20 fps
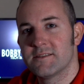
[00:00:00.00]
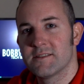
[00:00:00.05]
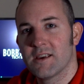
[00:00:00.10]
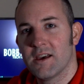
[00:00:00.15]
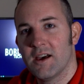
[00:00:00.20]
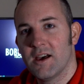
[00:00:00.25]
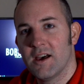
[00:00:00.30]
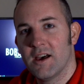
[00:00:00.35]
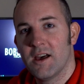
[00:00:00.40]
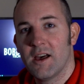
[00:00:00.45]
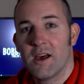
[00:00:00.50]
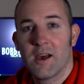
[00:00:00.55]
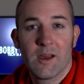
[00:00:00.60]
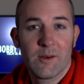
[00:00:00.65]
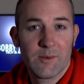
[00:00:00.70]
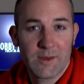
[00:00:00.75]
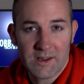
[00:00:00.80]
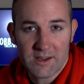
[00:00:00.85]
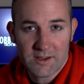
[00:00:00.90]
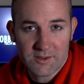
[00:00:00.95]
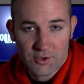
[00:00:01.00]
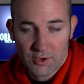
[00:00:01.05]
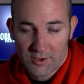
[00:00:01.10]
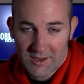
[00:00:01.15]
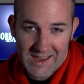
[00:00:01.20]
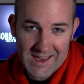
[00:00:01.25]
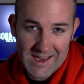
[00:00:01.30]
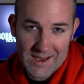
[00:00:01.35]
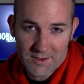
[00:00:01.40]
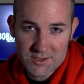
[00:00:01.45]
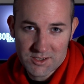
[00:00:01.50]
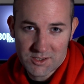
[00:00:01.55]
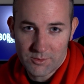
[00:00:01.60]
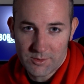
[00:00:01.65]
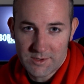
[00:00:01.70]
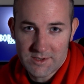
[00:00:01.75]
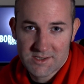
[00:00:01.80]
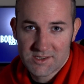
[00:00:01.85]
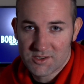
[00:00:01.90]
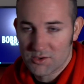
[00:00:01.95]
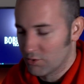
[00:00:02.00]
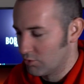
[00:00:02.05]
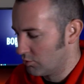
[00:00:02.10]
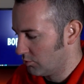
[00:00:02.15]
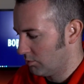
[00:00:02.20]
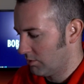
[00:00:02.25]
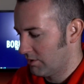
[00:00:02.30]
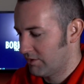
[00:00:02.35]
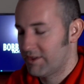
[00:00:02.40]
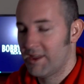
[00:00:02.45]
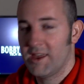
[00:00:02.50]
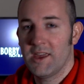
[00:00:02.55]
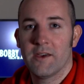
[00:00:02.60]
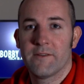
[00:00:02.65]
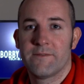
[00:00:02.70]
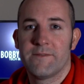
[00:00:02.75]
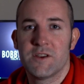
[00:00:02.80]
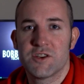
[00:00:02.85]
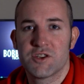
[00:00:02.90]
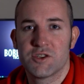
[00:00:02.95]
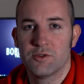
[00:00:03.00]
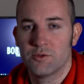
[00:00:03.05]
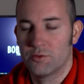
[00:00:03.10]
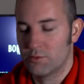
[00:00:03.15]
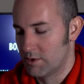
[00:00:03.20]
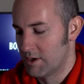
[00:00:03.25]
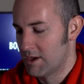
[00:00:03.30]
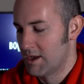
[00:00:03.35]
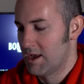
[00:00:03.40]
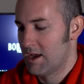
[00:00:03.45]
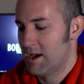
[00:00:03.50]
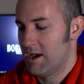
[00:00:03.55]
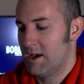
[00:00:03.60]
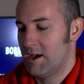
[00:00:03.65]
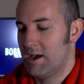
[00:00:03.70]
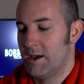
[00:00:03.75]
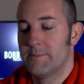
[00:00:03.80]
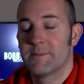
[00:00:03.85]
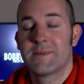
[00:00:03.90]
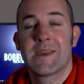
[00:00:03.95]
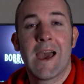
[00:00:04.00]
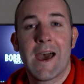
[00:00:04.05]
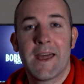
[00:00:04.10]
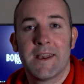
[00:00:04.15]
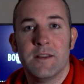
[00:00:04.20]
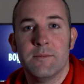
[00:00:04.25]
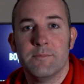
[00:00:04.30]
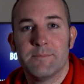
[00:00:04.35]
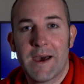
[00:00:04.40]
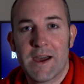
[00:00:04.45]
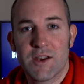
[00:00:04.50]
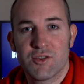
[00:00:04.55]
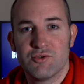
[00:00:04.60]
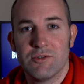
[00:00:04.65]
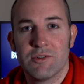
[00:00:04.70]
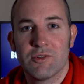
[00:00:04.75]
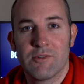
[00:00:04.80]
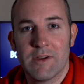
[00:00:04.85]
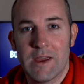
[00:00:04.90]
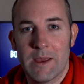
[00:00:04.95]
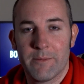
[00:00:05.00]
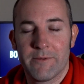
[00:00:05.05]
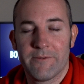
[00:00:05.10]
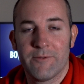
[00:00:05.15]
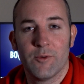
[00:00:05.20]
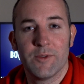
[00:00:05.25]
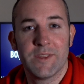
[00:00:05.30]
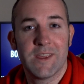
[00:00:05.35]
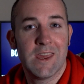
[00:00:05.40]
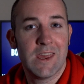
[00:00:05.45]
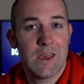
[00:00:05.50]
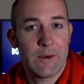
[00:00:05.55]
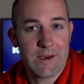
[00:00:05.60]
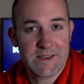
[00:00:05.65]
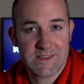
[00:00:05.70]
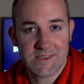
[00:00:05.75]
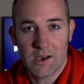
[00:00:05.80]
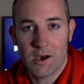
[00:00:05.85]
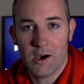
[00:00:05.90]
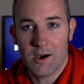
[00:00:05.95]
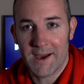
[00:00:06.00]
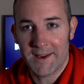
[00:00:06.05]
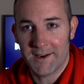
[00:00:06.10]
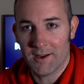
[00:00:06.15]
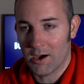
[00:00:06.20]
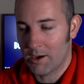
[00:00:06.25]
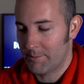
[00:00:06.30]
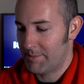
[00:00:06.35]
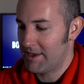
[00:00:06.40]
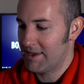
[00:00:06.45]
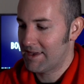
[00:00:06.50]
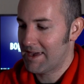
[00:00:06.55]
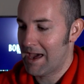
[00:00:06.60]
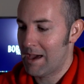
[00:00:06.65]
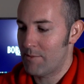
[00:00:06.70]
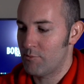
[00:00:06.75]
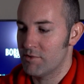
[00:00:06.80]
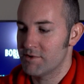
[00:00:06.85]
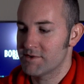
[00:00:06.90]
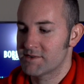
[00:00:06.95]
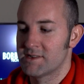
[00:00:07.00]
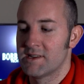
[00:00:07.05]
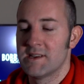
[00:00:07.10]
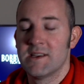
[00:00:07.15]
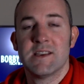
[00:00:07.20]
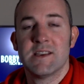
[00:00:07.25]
we're going to look at how to install the official Canon battery grip for the EOS R and RP cameras.